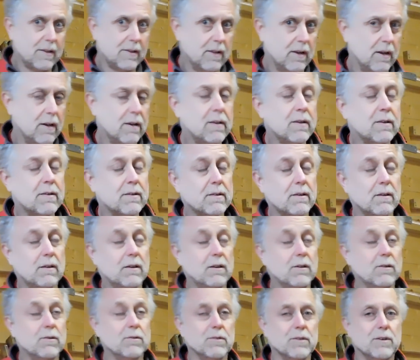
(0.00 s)
that
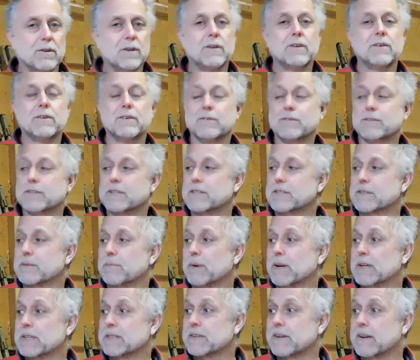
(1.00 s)
Lou uses,
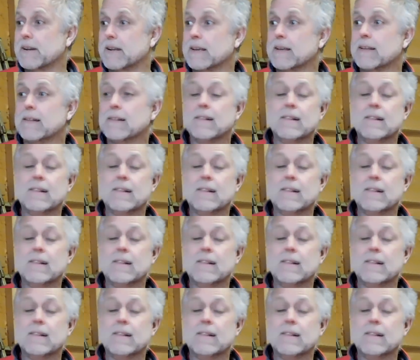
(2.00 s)
amazingly.